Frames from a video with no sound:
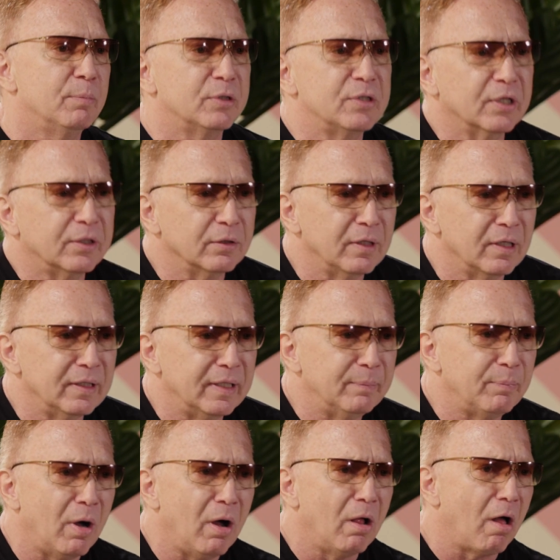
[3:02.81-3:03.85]
particularly
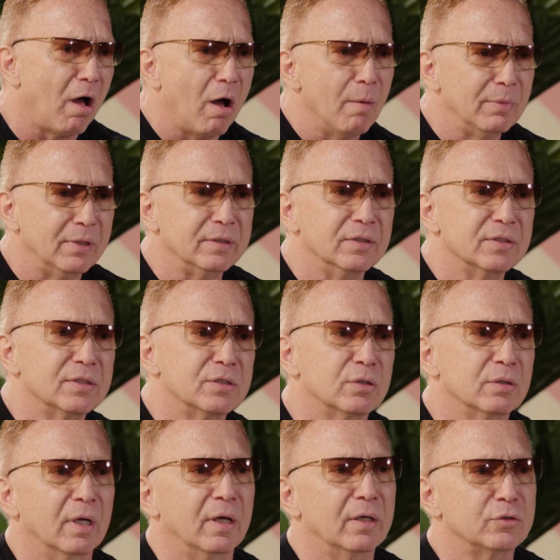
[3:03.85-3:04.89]
Paul
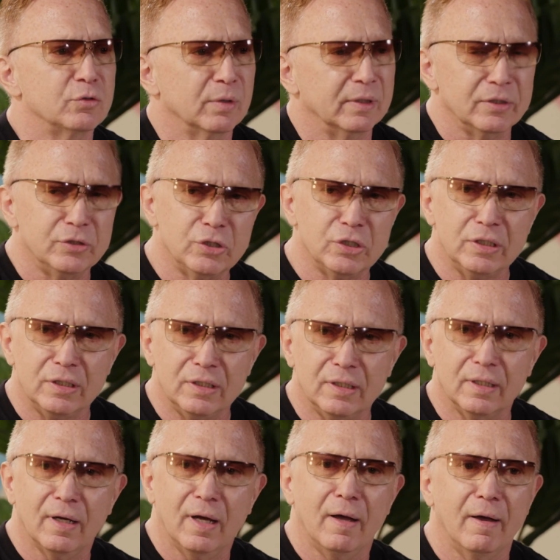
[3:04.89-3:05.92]
Almond's
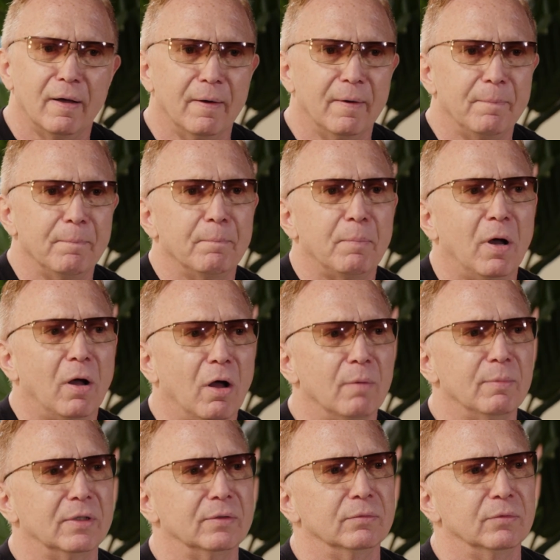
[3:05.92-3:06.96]
trilogy. Paul
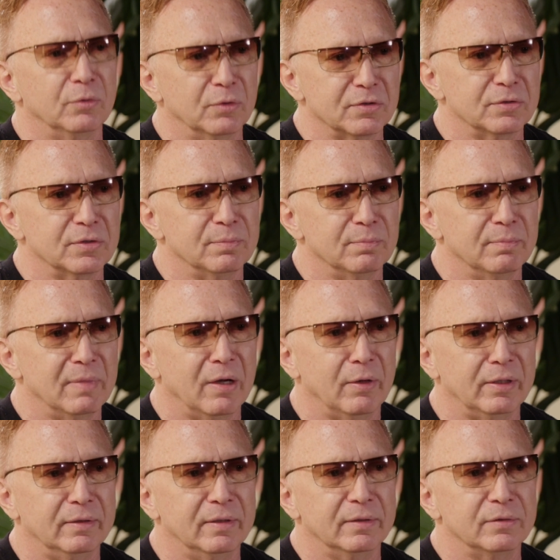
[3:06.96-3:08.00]
Almond, who is
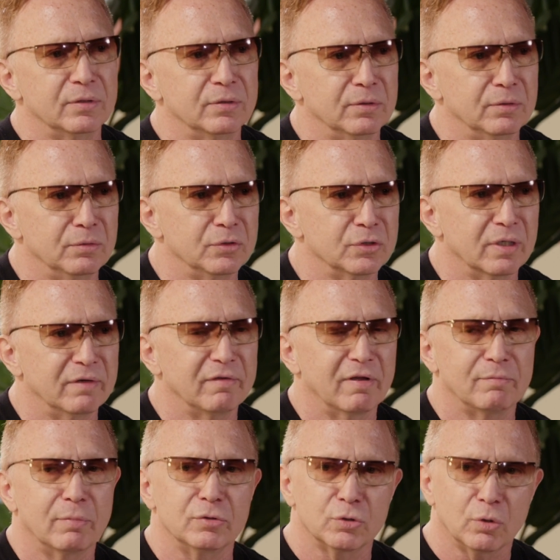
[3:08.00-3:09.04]
married to
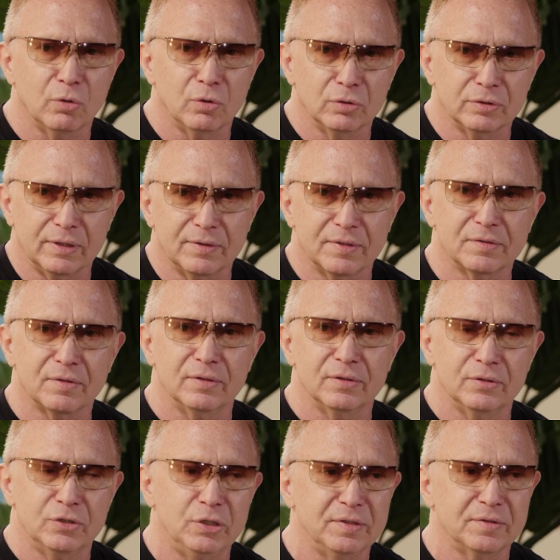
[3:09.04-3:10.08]
Geneviève Bujold, and
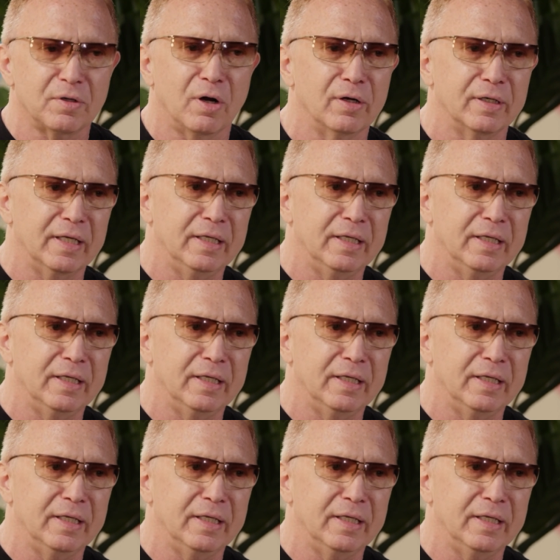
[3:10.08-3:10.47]
she starred